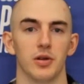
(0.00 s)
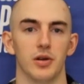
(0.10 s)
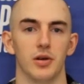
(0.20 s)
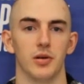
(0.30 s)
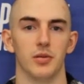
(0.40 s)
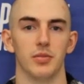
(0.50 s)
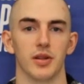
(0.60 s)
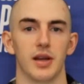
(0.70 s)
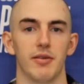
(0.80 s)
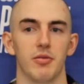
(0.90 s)
but
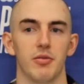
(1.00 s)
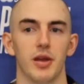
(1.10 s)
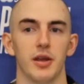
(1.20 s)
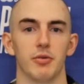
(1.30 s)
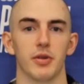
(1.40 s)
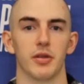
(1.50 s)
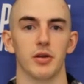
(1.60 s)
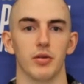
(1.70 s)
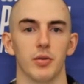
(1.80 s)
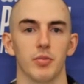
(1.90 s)
they haven't played with,
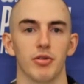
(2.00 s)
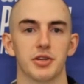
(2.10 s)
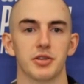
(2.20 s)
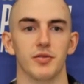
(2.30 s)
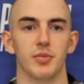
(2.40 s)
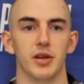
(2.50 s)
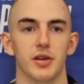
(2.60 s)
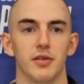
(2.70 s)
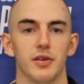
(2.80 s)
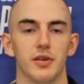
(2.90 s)
the pressure of being a
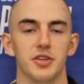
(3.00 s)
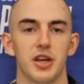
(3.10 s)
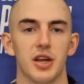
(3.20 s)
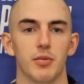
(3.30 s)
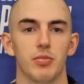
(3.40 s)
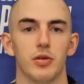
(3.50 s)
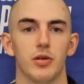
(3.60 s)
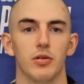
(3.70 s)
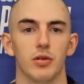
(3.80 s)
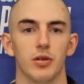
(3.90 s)
defending champ
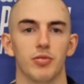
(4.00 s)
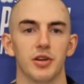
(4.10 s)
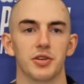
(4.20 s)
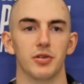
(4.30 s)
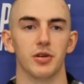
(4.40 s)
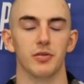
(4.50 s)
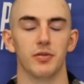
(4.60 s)
or the pressure of